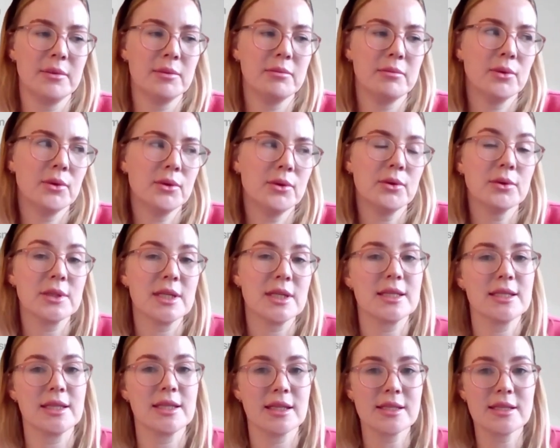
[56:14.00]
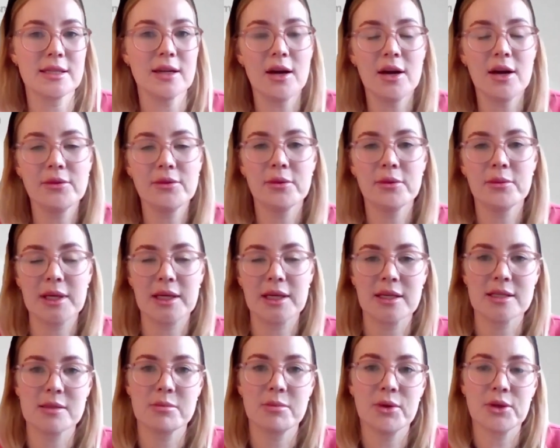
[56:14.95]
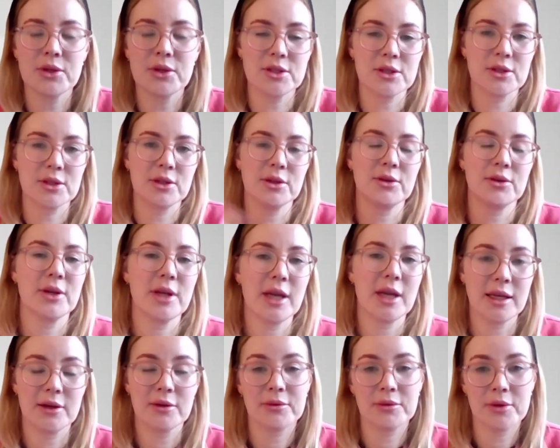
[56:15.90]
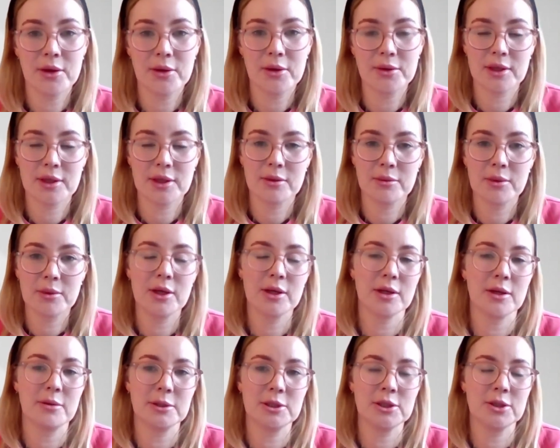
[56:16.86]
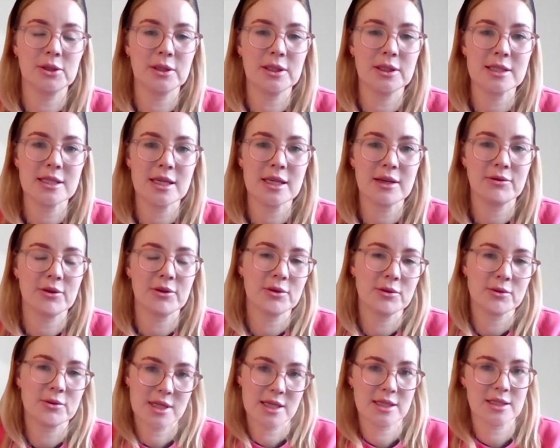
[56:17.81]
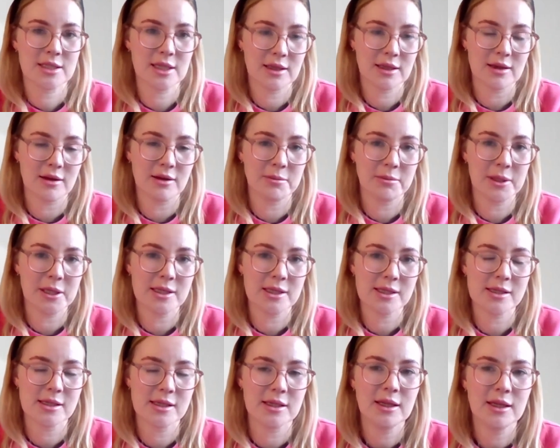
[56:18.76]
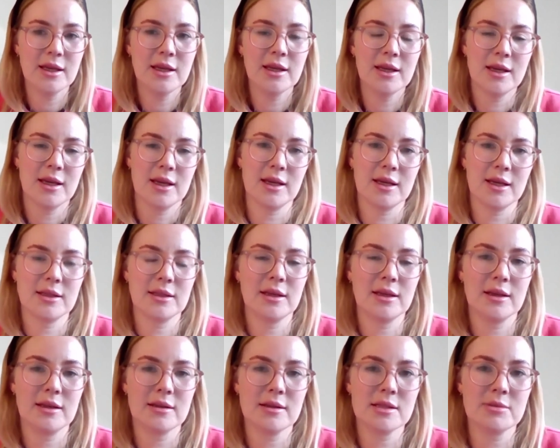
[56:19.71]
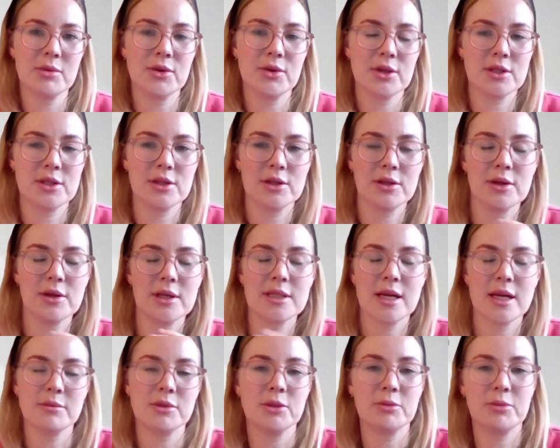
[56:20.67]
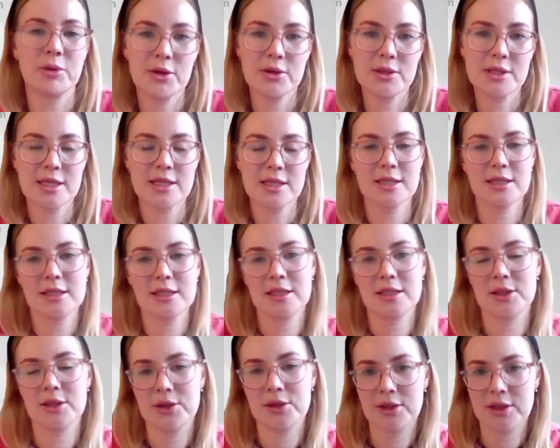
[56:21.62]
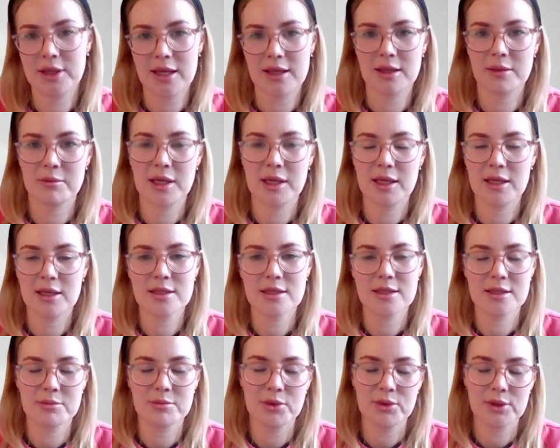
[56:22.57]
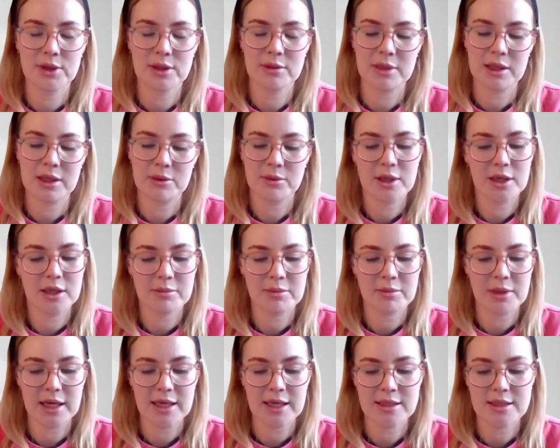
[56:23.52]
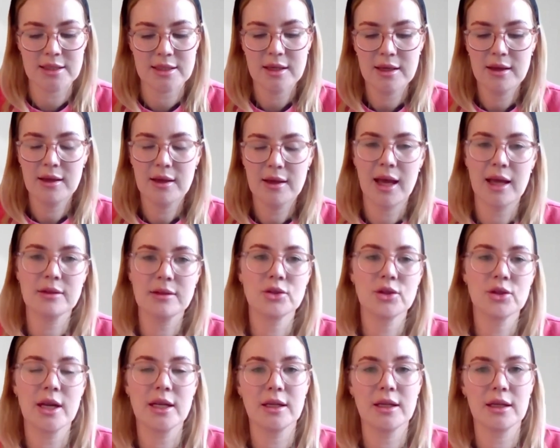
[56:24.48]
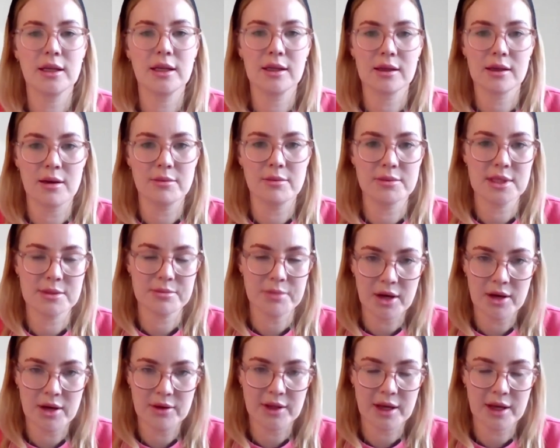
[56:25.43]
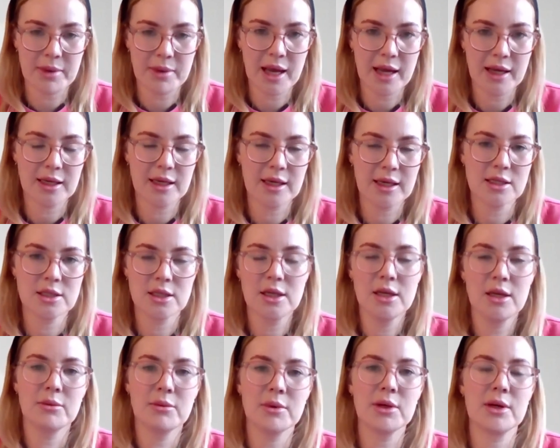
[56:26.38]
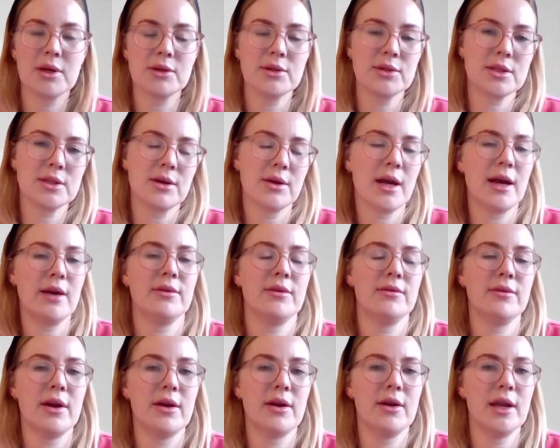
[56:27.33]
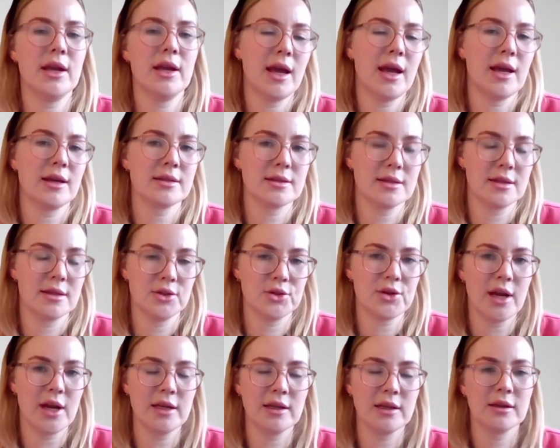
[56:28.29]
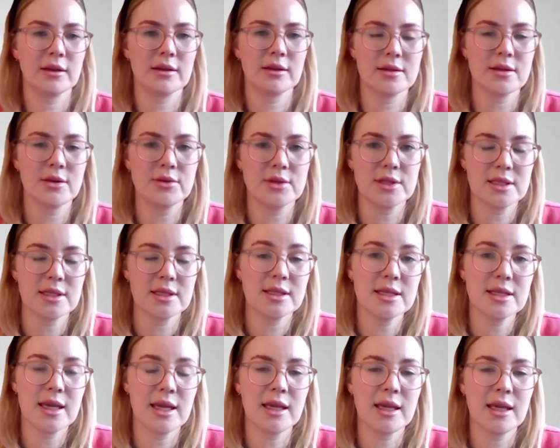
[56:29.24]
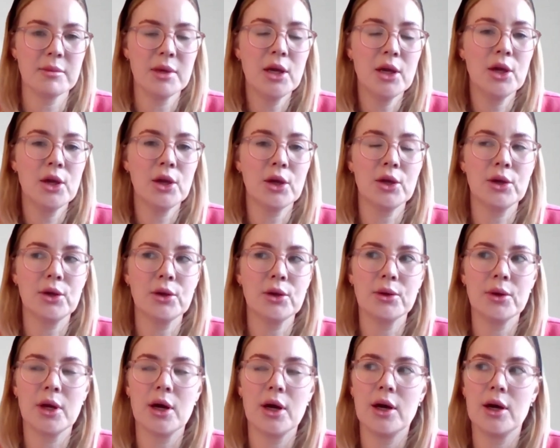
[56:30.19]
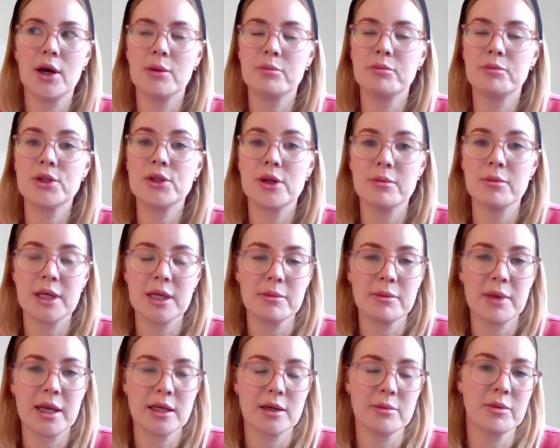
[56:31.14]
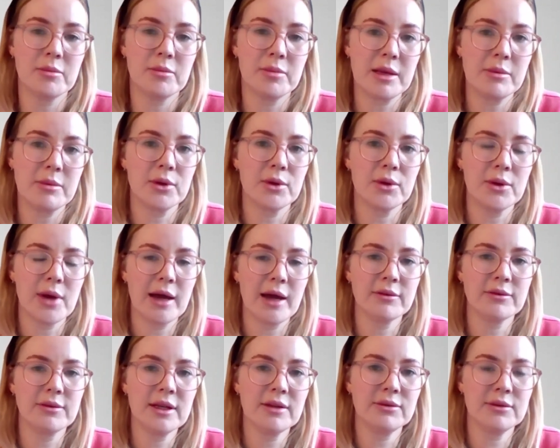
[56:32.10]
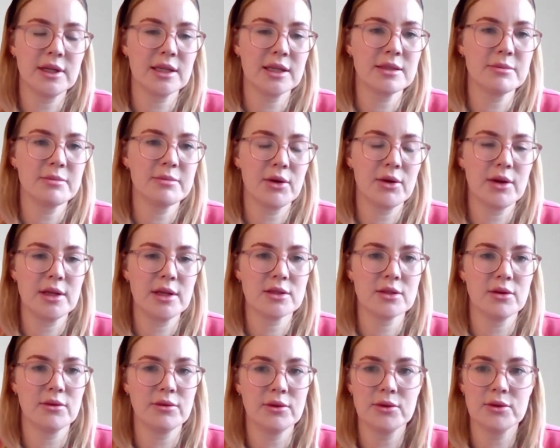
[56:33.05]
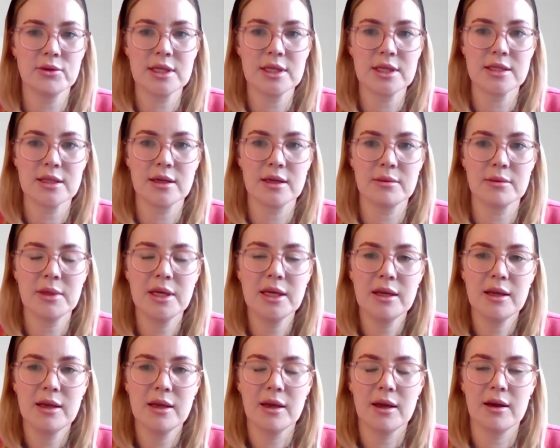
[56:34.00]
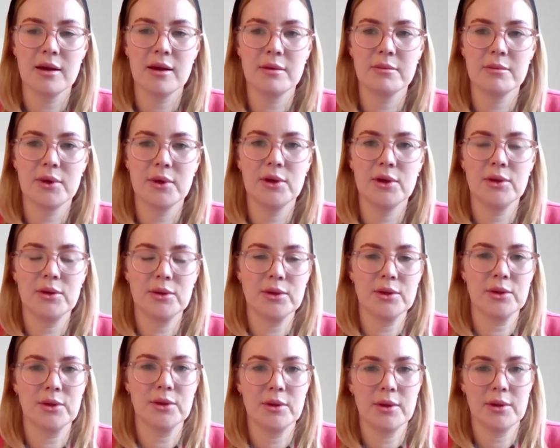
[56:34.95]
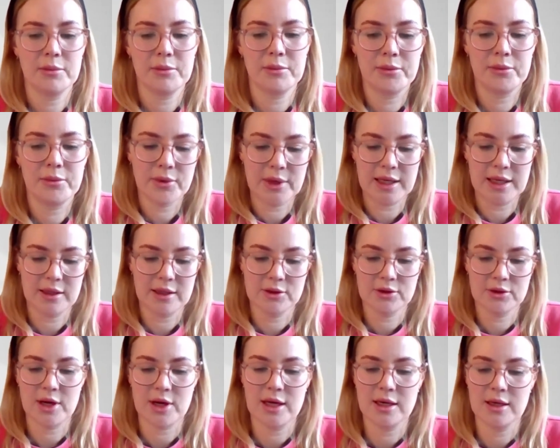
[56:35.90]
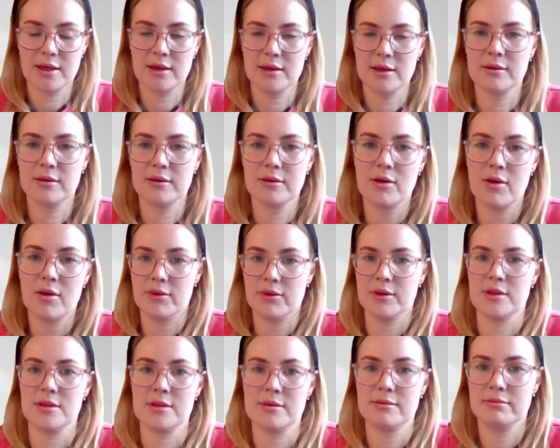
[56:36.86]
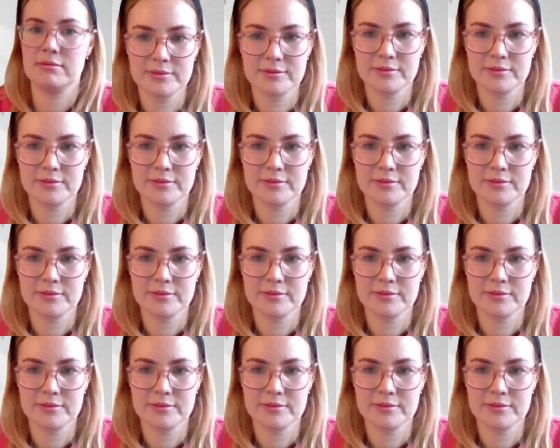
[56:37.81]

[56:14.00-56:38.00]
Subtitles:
more autistic staff, we can support you to create a role and a work opportunity for an autistic young person, and support you to adapt your processes to get them in and support them in the workplace. And training comes as part of that package. We also have a very excellent training and consultancy team who are predominantly made up of people who have lived experience of autism, who do brilliant training offers.